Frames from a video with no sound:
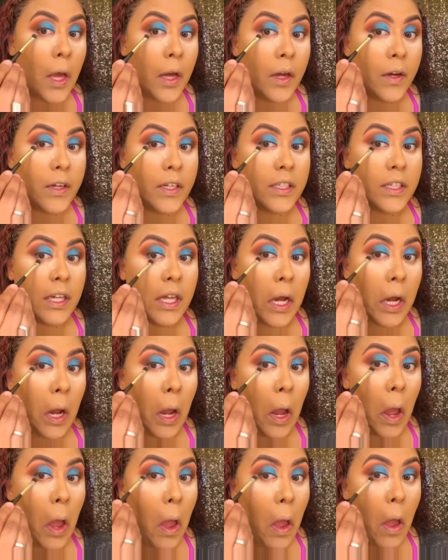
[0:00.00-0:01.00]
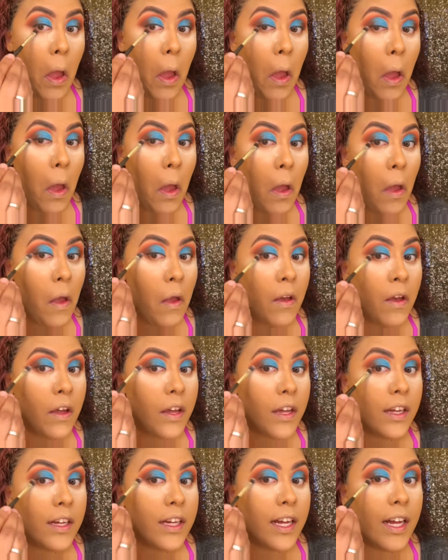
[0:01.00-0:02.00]
going to like
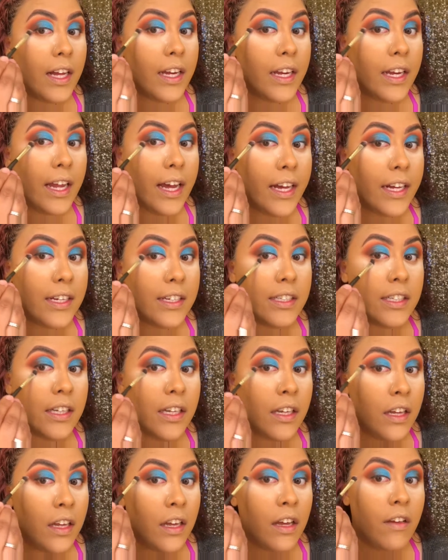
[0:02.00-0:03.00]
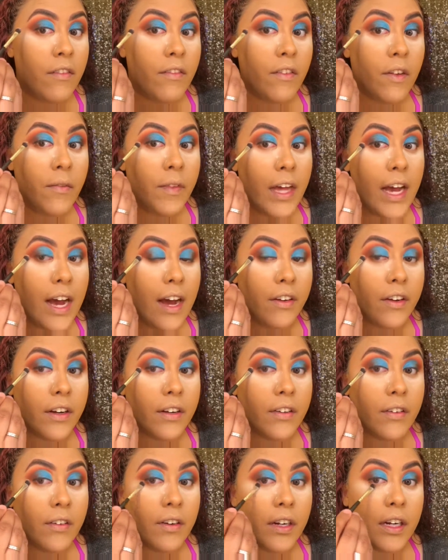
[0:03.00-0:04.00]
connect from the outer
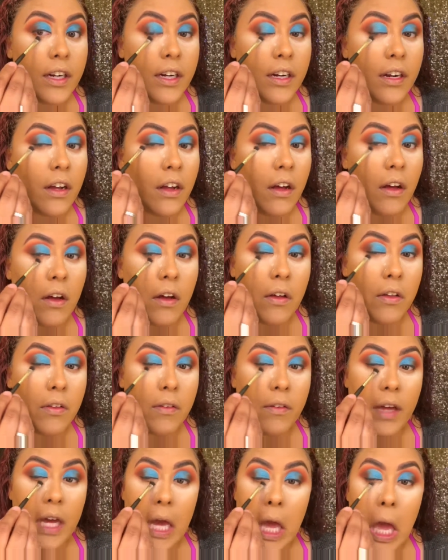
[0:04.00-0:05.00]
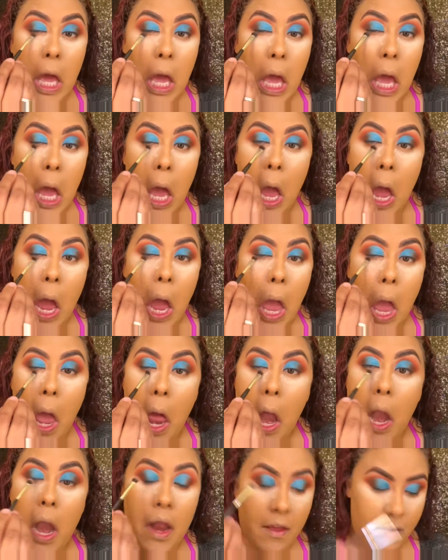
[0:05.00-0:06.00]
corner all the way
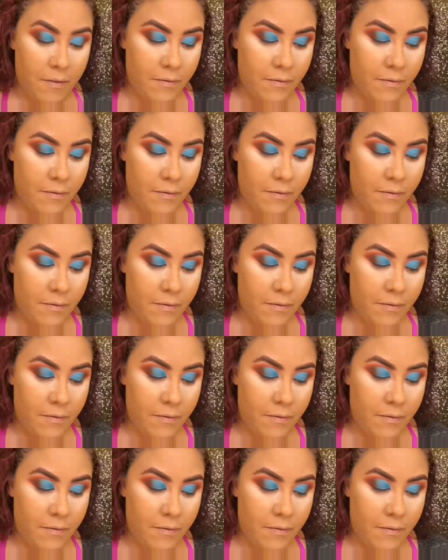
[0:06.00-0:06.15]
in.